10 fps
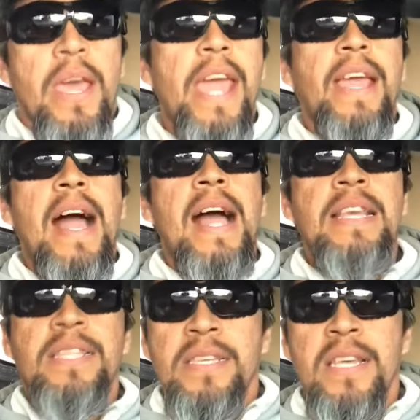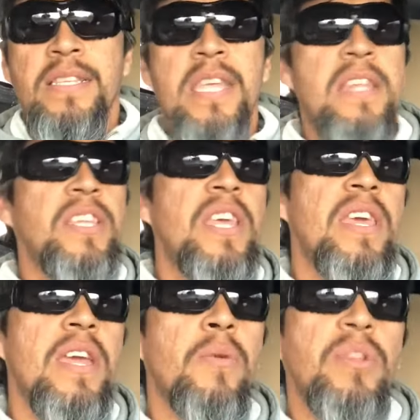Hey guys, it's CT
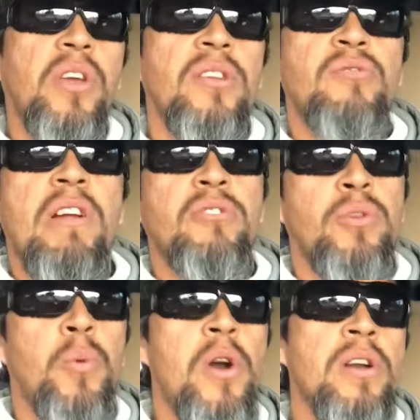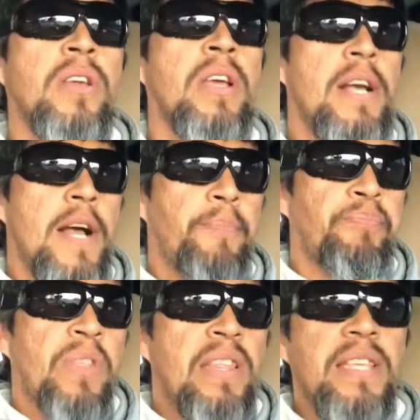here with Contractors Work.
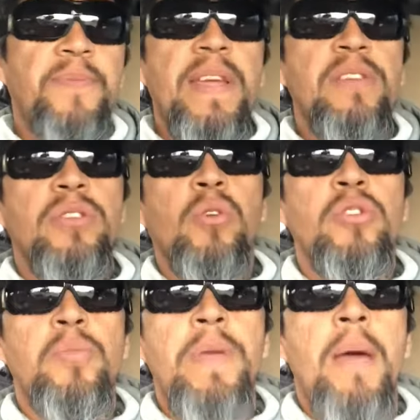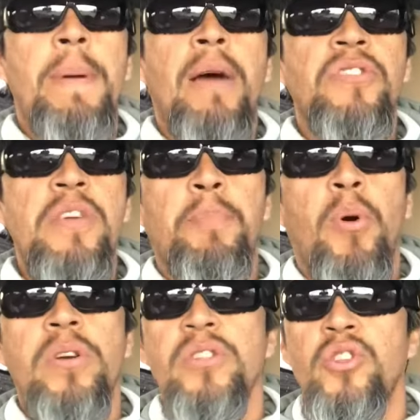This video is going to be about the
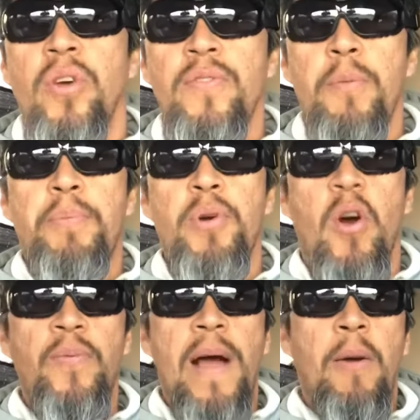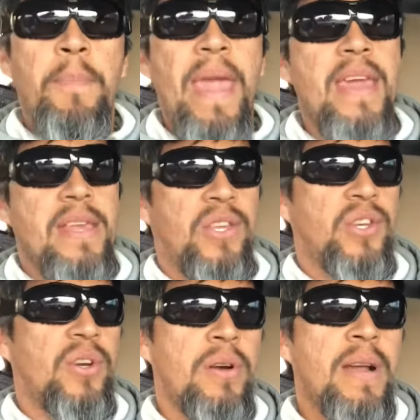importance of your profile
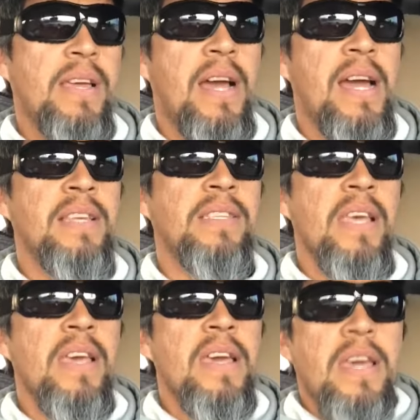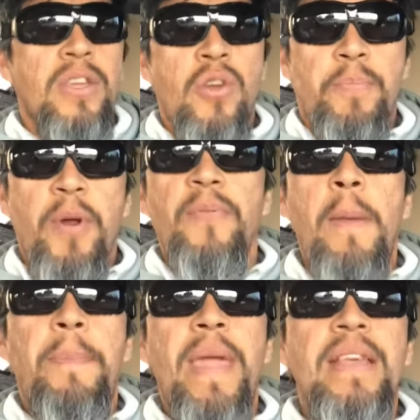page, all right guys? Your
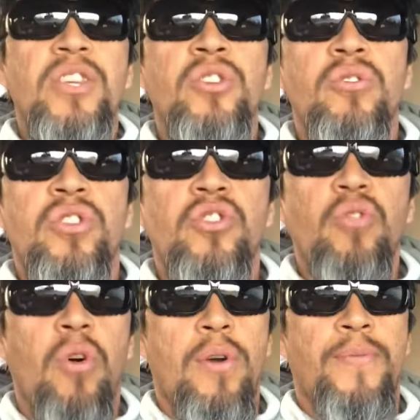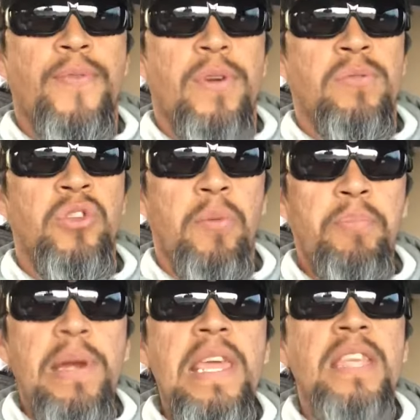profile page is your storefront, so
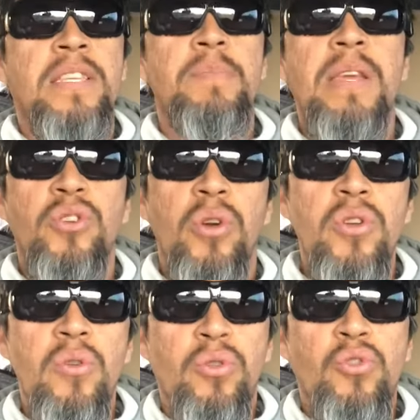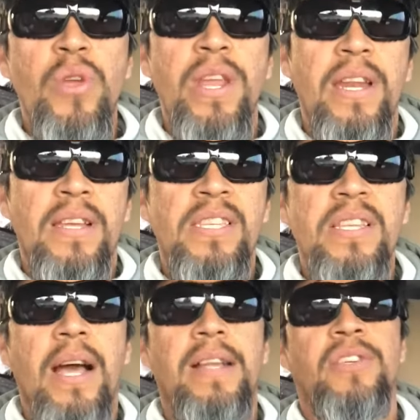please make sure you treat it as
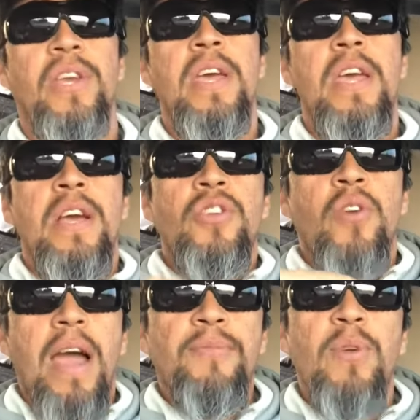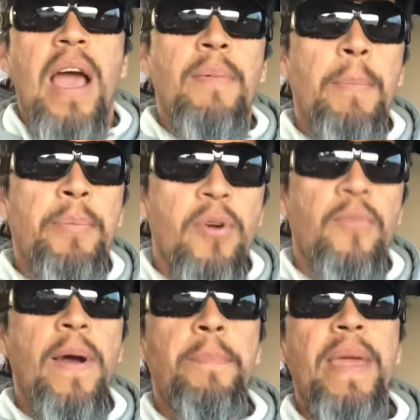such. You have to have a
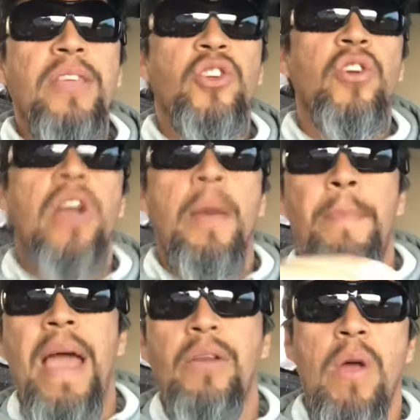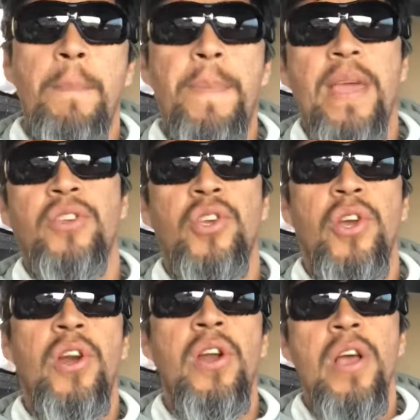profile picture, a background
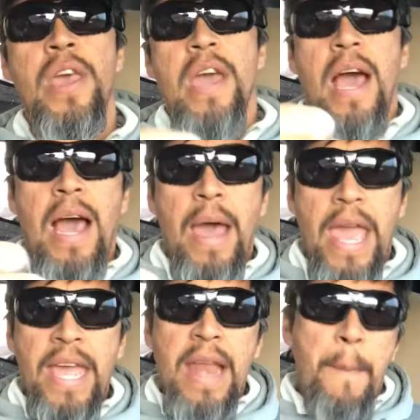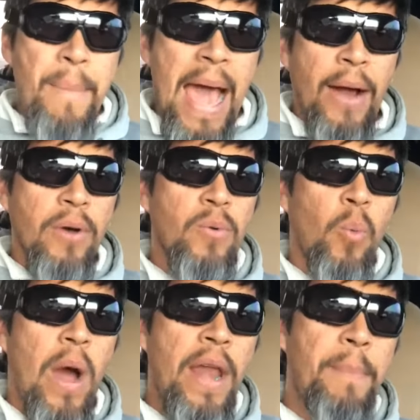picture, uh, and about,
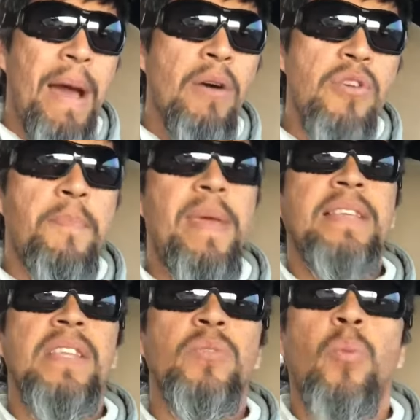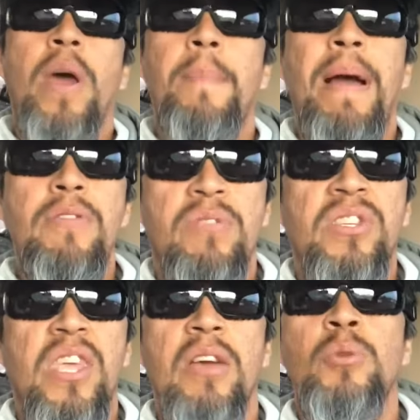what about your business, what about your
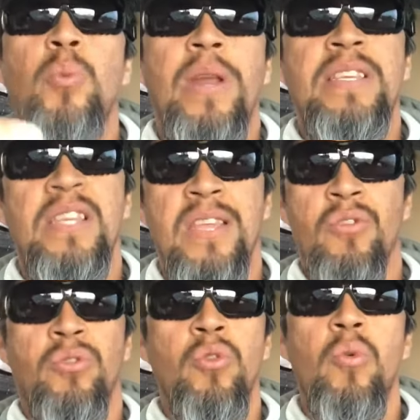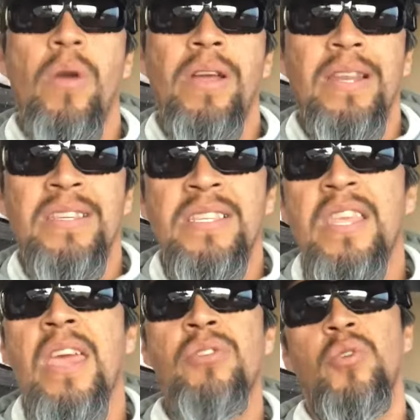skills, what is it that you do, what kind of
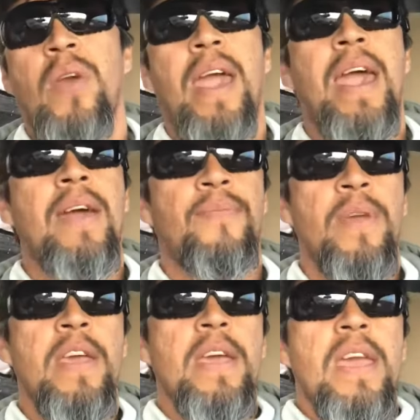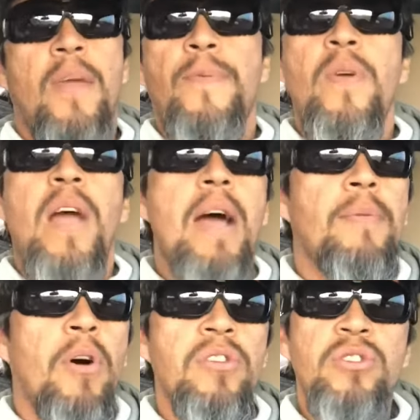skills you have. If you have
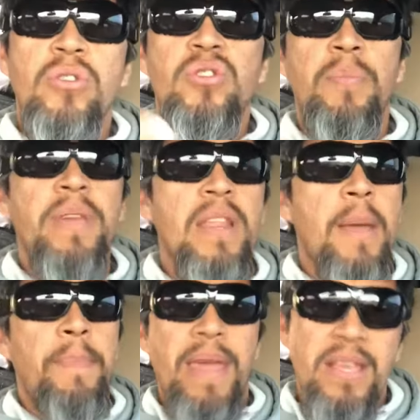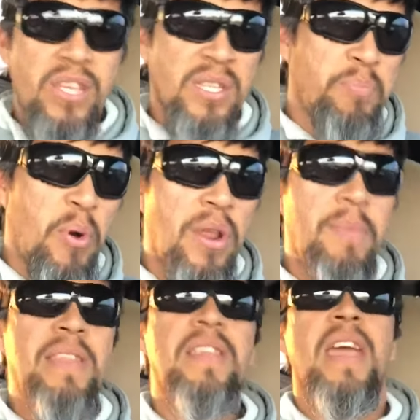all the social media pages, put
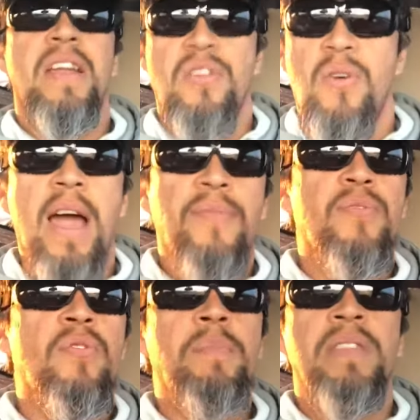them in there. You have room